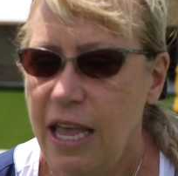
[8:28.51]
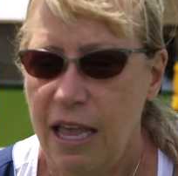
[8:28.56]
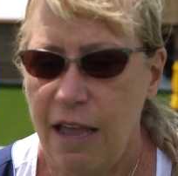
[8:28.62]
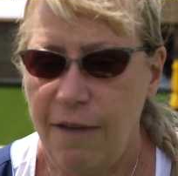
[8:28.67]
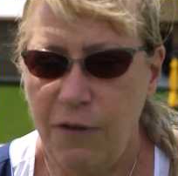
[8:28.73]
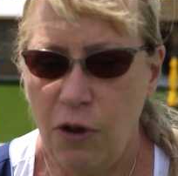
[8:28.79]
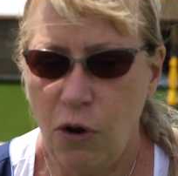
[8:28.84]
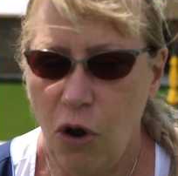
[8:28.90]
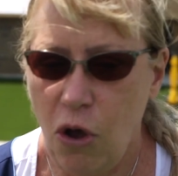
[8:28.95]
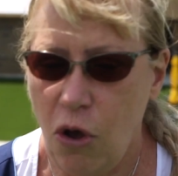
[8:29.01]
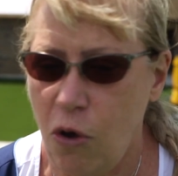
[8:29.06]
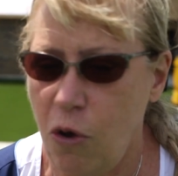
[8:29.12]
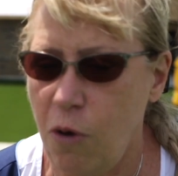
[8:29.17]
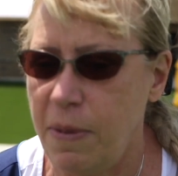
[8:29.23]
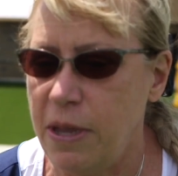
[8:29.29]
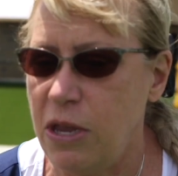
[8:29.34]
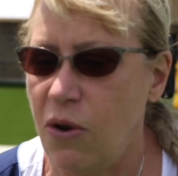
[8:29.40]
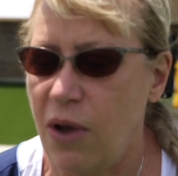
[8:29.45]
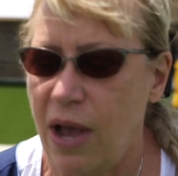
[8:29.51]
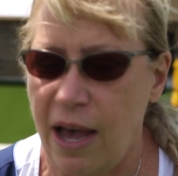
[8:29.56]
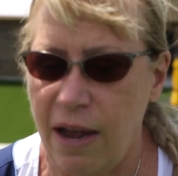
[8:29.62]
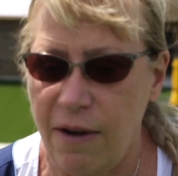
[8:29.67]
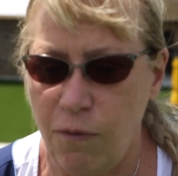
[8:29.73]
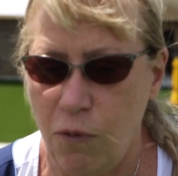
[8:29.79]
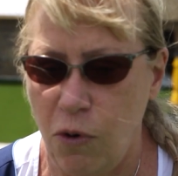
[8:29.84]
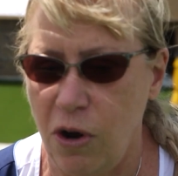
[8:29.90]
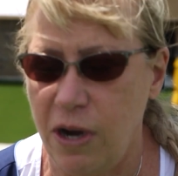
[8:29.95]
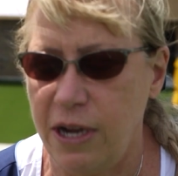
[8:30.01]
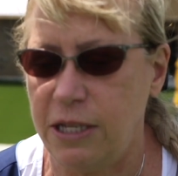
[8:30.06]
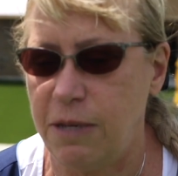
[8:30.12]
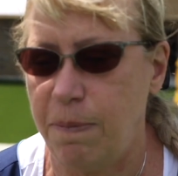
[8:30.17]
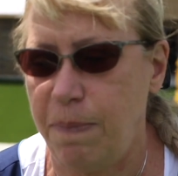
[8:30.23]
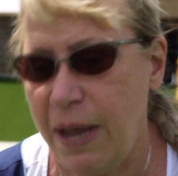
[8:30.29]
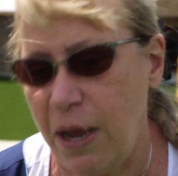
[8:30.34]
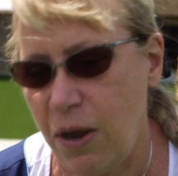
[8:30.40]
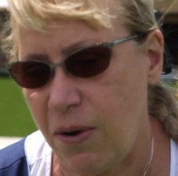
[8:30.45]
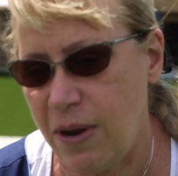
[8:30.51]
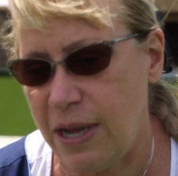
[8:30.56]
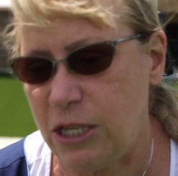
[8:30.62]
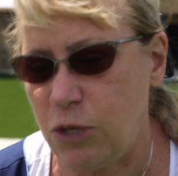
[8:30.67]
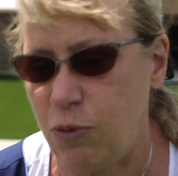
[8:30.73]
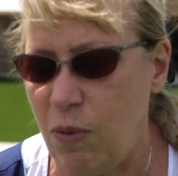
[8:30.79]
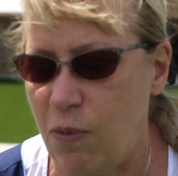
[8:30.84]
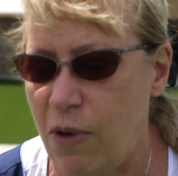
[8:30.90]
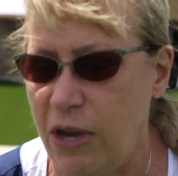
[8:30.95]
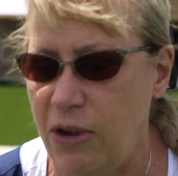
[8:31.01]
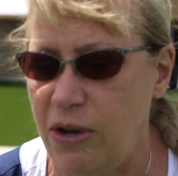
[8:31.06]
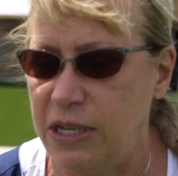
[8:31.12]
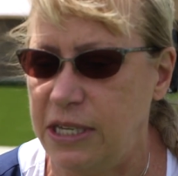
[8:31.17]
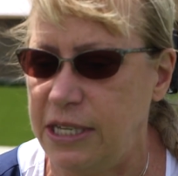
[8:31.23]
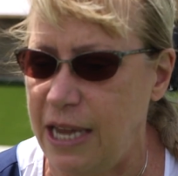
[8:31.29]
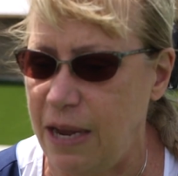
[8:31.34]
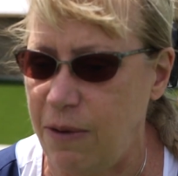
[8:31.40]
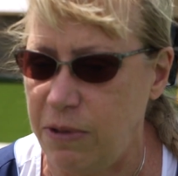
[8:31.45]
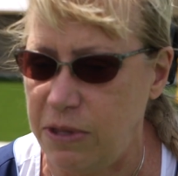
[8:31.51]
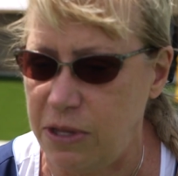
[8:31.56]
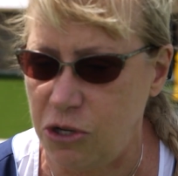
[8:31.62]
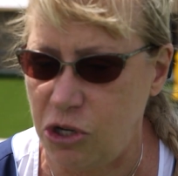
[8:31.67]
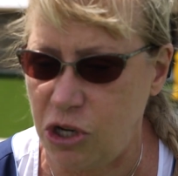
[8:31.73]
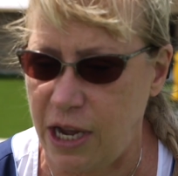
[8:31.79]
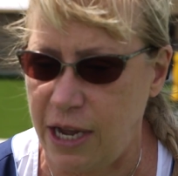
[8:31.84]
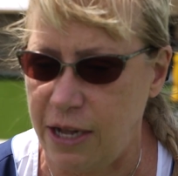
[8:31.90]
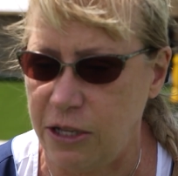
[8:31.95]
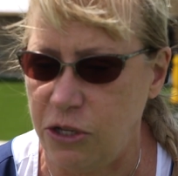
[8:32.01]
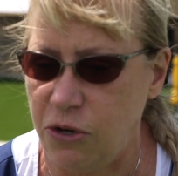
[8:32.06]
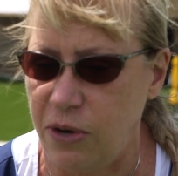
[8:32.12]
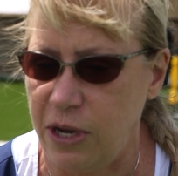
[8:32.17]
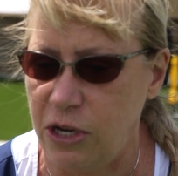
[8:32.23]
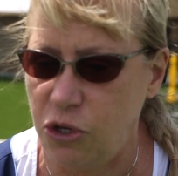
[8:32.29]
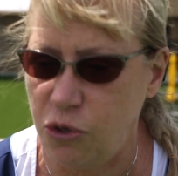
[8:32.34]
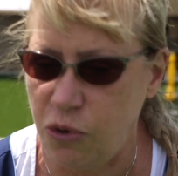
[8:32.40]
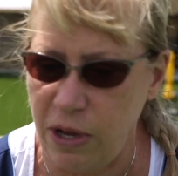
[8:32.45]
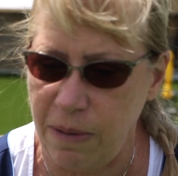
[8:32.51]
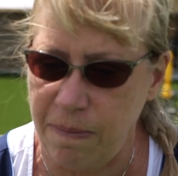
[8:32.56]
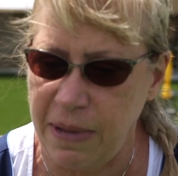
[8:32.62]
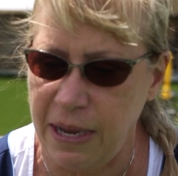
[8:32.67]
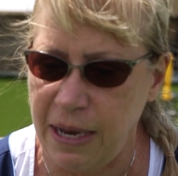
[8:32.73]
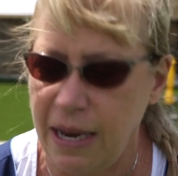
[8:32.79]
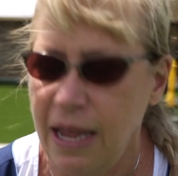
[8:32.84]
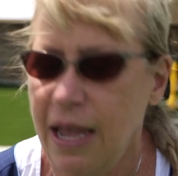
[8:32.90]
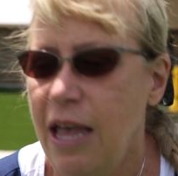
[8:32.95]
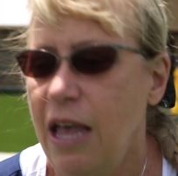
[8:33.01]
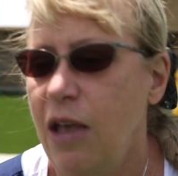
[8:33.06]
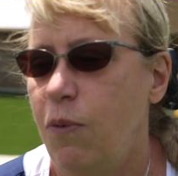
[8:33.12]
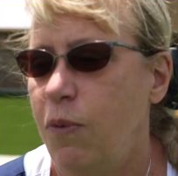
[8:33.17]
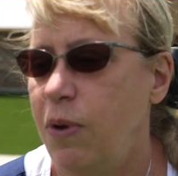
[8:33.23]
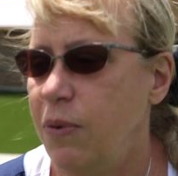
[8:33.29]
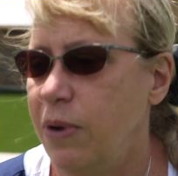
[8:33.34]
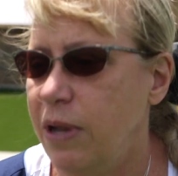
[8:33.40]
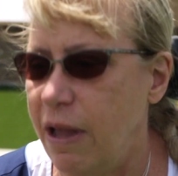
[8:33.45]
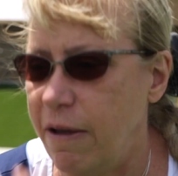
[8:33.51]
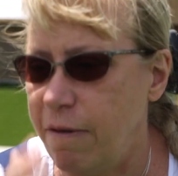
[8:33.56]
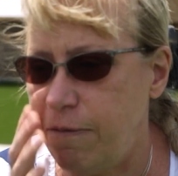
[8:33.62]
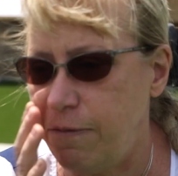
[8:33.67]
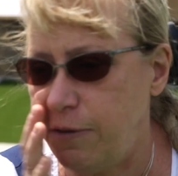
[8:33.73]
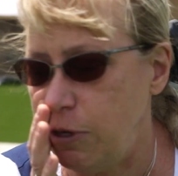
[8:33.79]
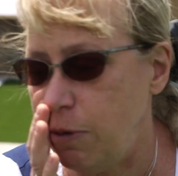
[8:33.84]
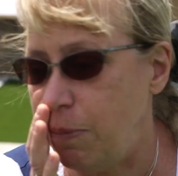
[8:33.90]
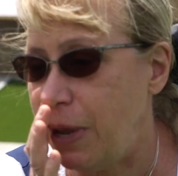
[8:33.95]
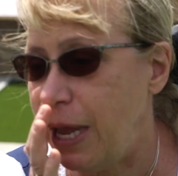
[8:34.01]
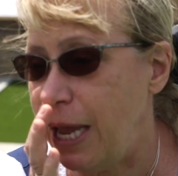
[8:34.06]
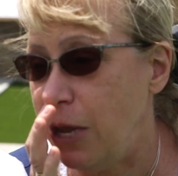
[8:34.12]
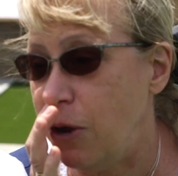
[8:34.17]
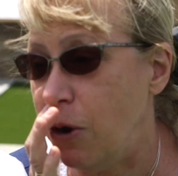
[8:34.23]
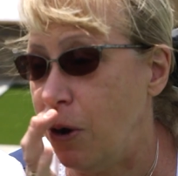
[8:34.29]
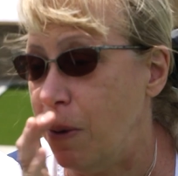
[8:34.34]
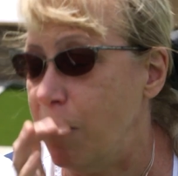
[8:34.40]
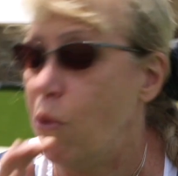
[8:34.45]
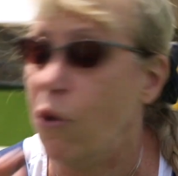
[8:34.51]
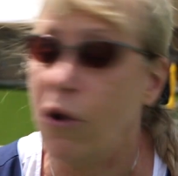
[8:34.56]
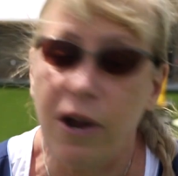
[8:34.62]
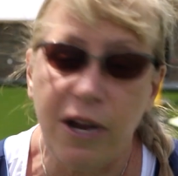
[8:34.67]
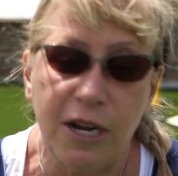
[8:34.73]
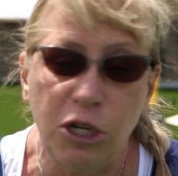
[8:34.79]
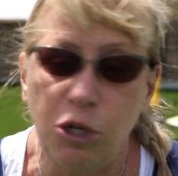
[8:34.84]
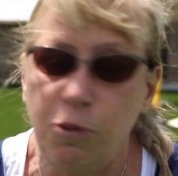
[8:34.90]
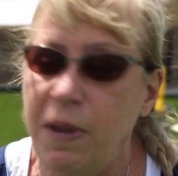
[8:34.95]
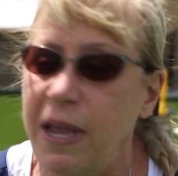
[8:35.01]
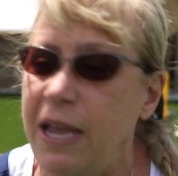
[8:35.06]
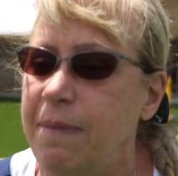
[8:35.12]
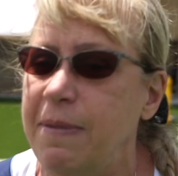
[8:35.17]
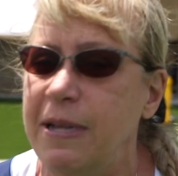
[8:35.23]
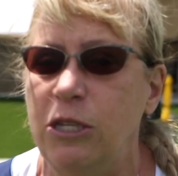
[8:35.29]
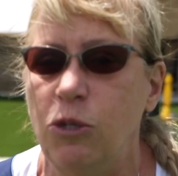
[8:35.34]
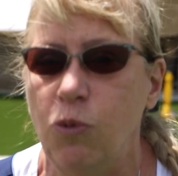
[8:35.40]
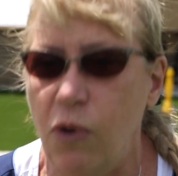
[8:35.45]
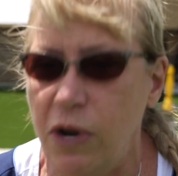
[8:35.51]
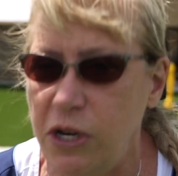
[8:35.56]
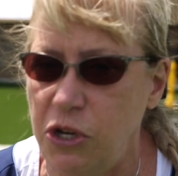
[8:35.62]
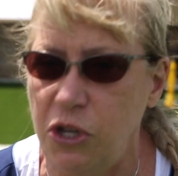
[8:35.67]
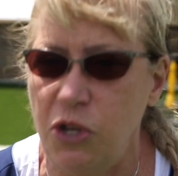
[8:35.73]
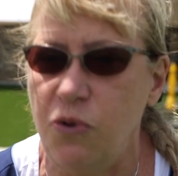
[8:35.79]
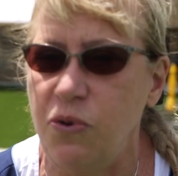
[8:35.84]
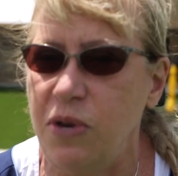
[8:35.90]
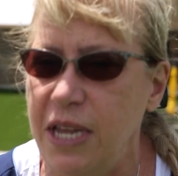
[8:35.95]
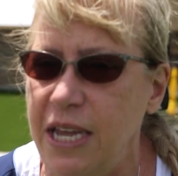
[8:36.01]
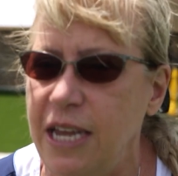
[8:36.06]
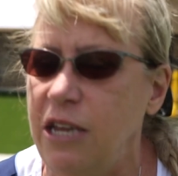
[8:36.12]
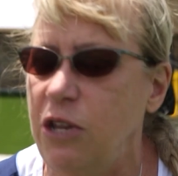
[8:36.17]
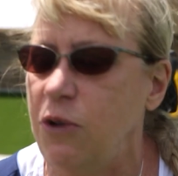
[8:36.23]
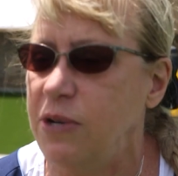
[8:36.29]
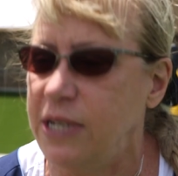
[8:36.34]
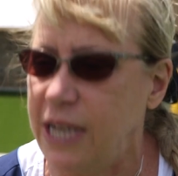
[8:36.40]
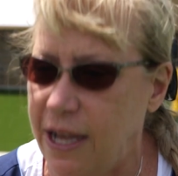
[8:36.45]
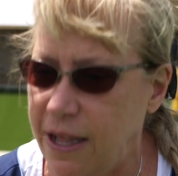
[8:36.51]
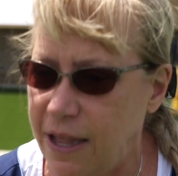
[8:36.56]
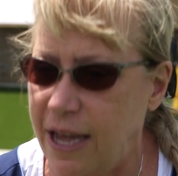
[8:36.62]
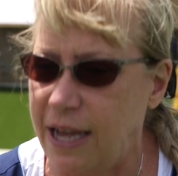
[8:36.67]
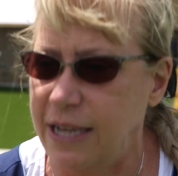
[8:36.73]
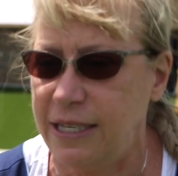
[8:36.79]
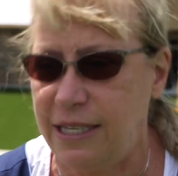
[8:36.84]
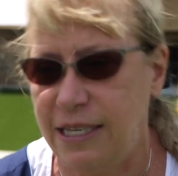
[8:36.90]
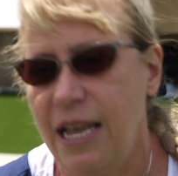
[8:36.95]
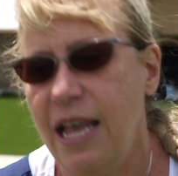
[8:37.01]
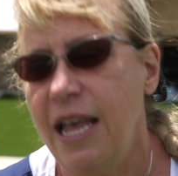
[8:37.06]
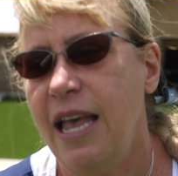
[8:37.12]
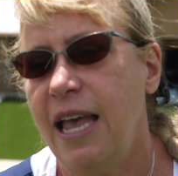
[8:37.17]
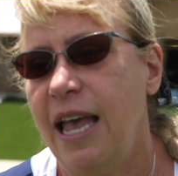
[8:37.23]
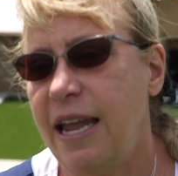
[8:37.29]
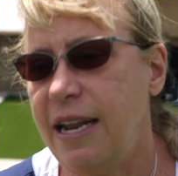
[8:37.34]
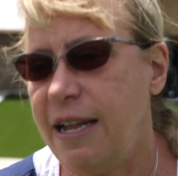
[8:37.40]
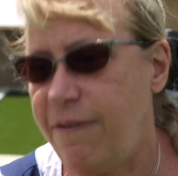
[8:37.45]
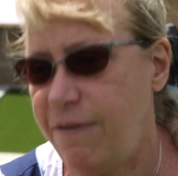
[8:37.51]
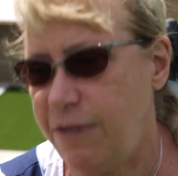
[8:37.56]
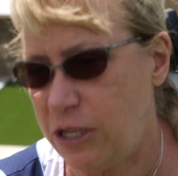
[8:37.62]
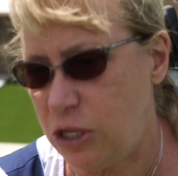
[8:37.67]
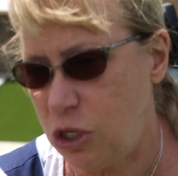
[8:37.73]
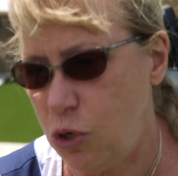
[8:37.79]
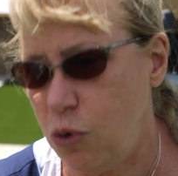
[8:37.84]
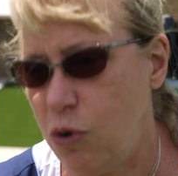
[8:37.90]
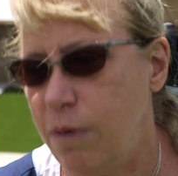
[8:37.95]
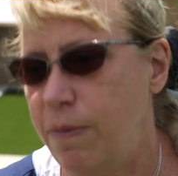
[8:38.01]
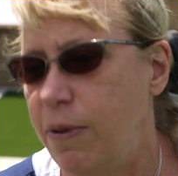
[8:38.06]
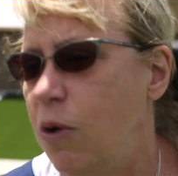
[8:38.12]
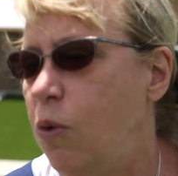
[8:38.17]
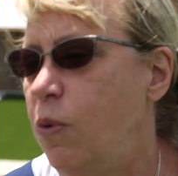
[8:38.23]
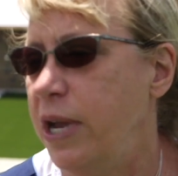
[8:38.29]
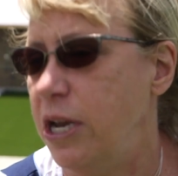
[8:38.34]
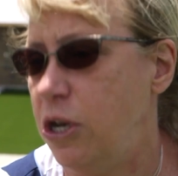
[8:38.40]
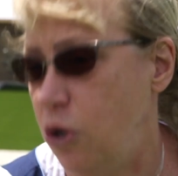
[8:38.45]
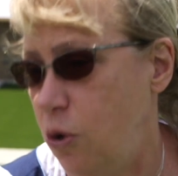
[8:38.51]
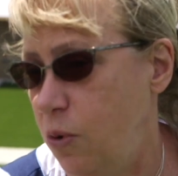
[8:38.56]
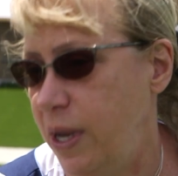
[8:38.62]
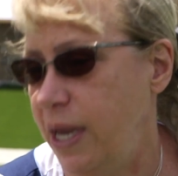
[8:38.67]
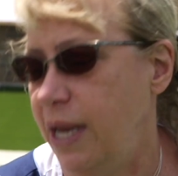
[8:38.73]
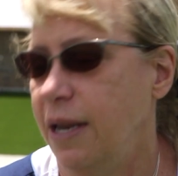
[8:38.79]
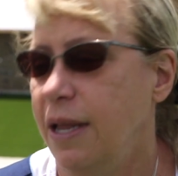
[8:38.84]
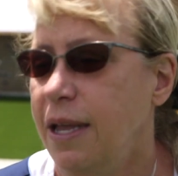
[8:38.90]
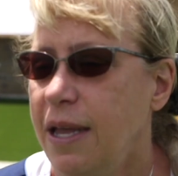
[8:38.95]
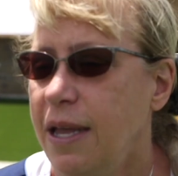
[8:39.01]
If you're home and you're out of work as a parent, we want you to stay with the child during treatment. We would love to pay your mortgage payments. What do you need? You tell us. And if it's doable, we do it.